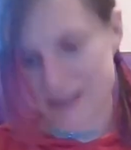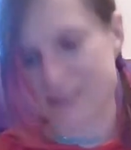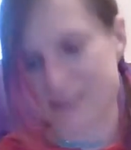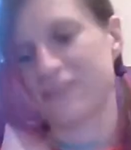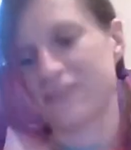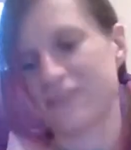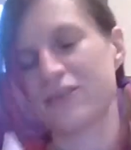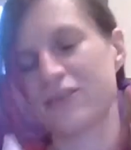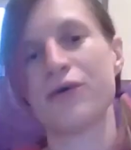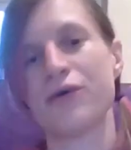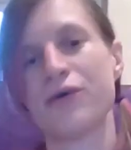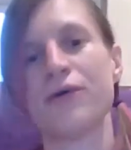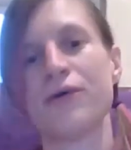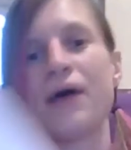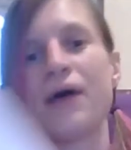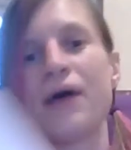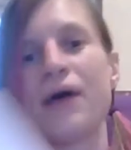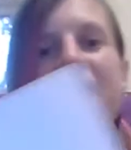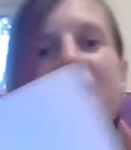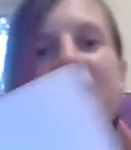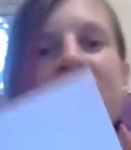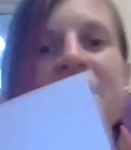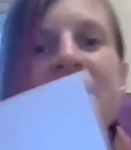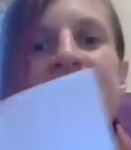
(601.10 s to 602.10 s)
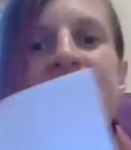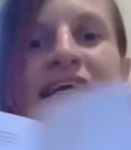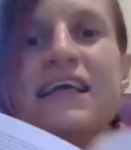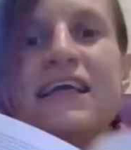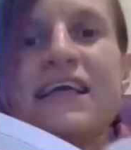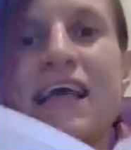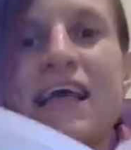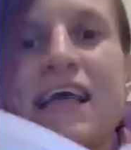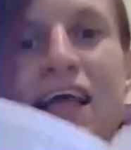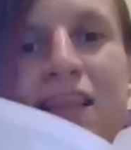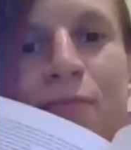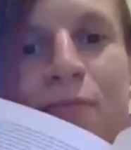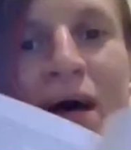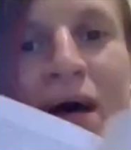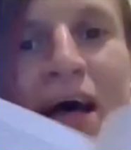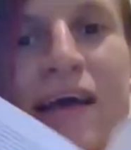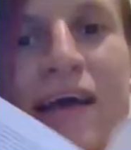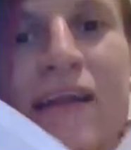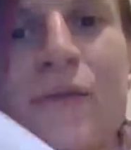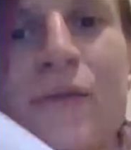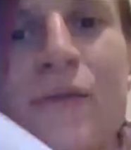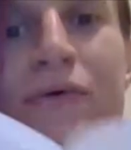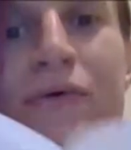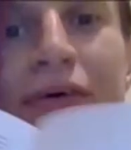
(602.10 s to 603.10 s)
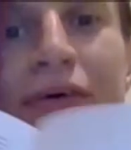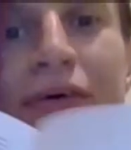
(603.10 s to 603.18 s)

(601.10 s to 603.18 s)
So at the back of the